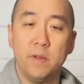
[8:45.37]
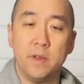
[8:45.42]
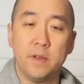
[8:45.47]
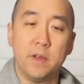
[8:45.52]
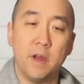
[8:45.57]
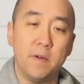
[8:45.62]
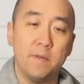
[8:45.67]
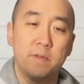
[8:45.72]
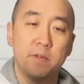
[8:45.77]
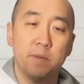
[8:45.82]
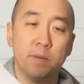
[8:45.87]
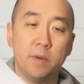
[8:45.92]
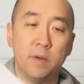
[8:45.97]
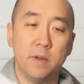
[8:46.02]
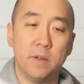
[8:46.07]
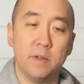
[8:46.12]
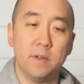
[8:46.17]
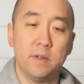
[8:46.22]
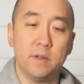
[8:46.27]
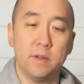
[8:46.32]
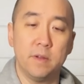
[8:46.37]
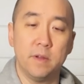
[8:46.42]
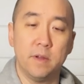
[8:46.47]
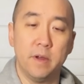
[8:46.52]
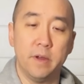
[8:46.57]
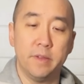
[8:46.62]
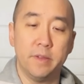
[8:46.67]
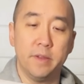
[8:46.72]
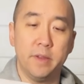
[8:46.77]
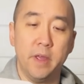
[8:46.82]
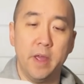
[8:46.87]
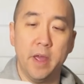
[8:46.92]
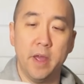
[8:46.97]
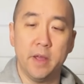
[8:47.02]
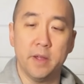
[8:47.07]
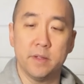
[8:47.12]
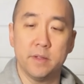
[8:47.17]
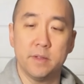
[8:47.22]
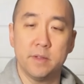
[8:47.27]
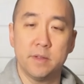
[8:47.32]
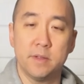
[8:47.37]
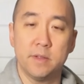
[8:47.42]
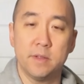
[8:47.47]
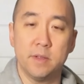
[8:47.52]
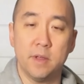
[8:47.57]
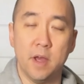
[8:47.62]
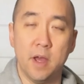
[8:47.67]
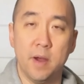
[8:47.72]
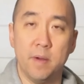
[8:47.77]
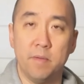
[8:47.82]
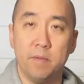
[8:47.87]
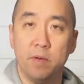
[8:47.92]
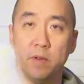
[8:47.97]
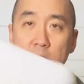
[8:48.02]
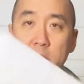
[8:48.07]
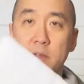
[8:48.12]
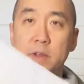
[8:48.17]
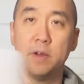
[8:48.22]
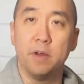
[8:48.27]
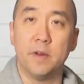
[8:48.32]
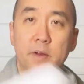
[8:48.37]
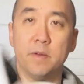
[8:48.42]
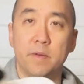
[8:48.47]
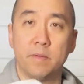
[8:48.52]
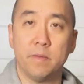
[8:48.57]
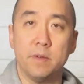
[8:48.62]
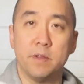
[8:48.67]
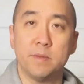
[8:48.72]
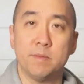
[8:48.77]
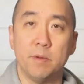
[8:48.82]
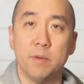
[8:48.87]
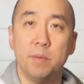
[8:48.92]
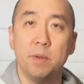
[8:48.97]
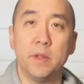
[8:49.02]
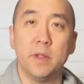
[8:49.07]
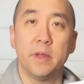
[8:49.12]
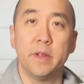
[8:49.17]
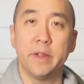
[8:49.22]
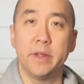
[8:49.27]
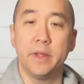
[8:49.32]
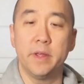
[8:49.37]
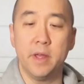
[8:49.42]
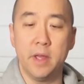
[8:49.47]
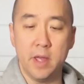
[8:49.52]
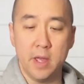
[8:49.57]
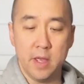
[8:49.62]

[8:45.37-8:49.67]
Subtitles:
comfortable on the hands, really good wrist mobility.